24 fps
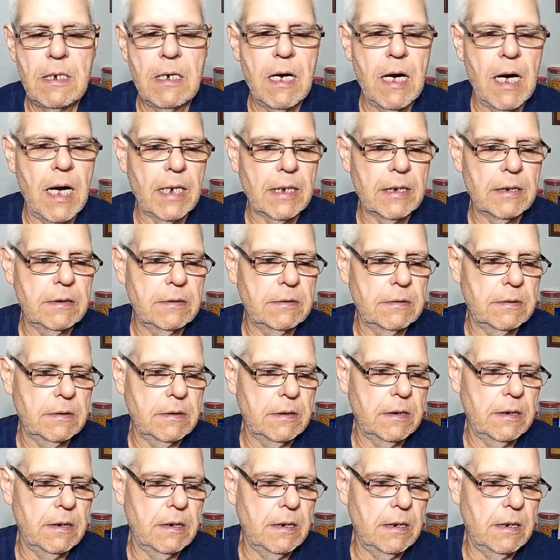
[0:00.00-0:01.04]
I can
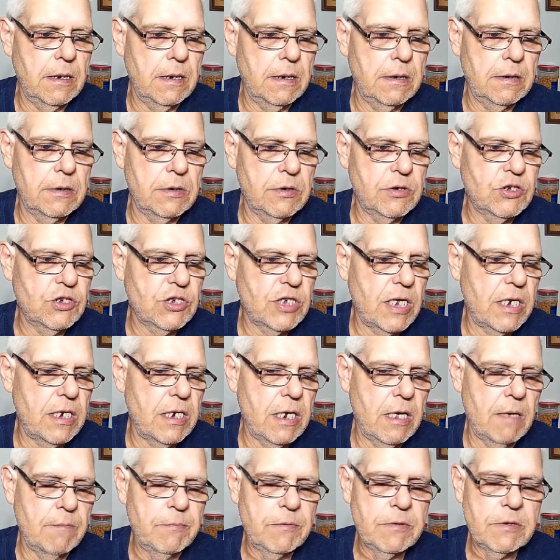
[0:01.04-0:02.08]
set it
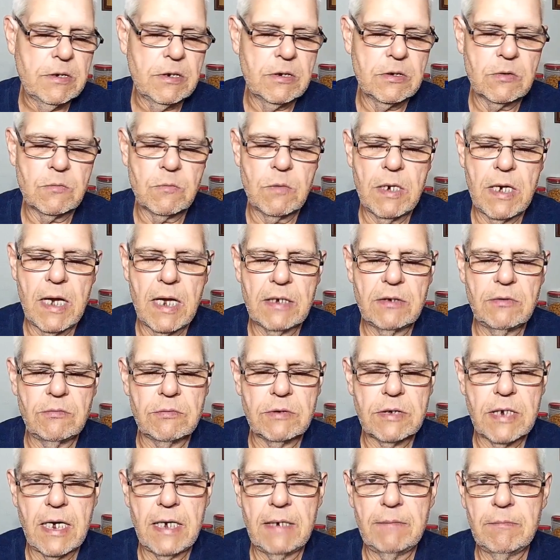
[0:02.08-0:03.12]
up in such a way I can do
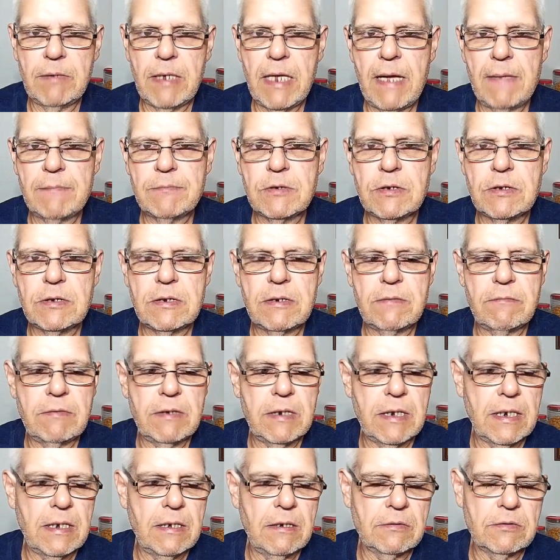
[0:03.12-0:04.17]
time lapses and everything
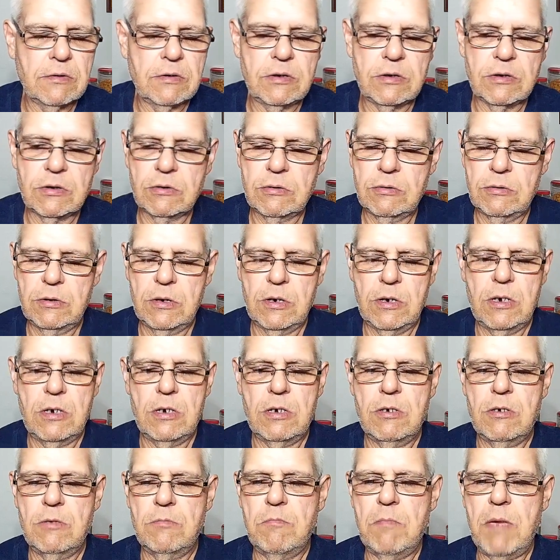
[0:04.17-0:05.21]
else, and just
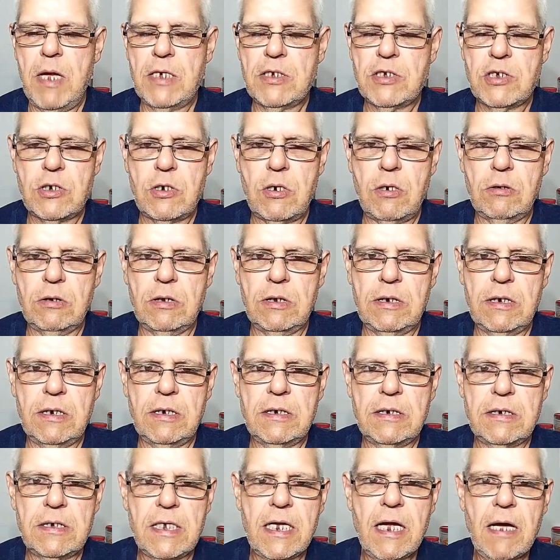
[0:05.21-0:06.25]
mash it all in on a
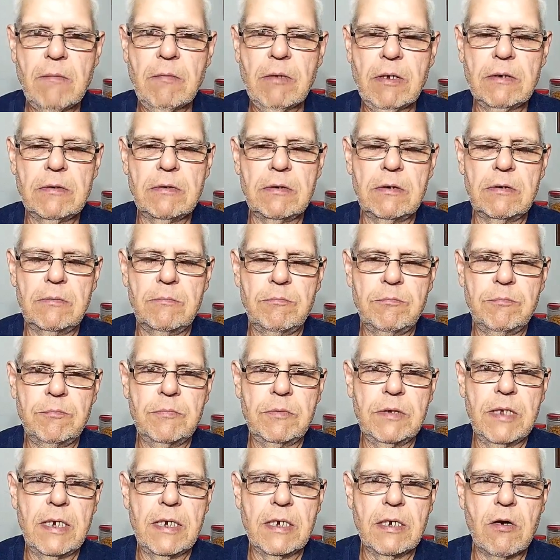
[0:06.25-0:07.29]
tablet,
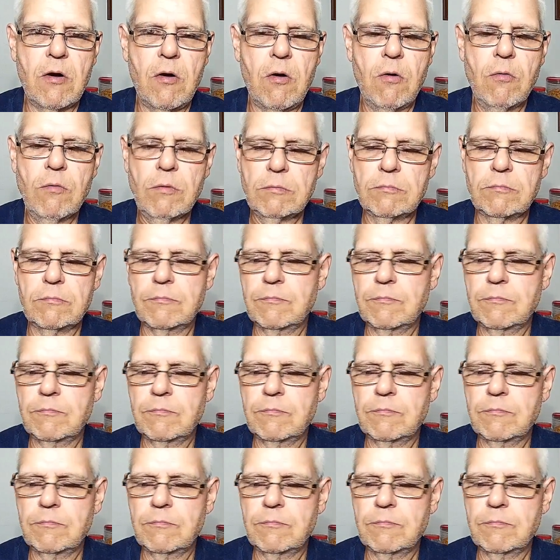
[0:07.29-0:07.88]
let it go, and